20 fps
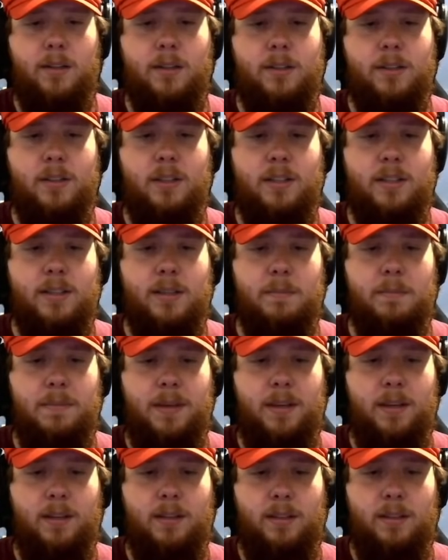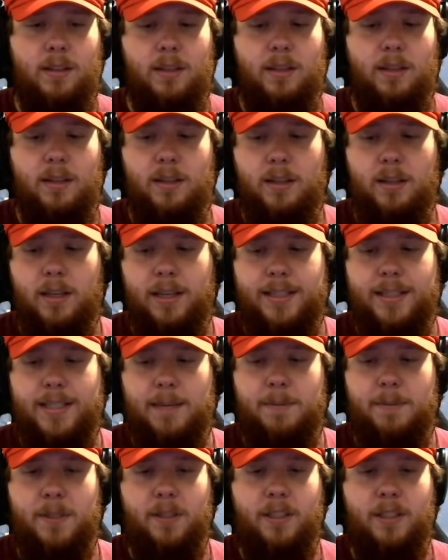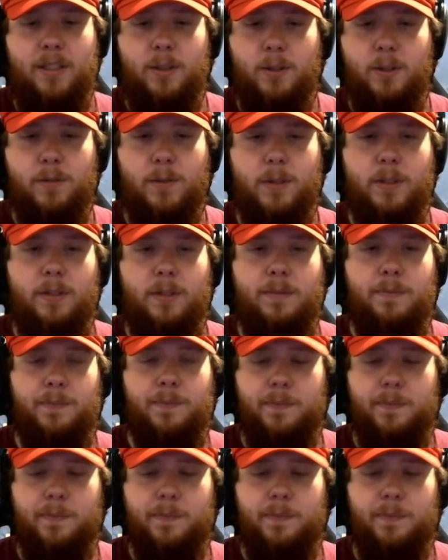launcher ends up being exceptionally useful.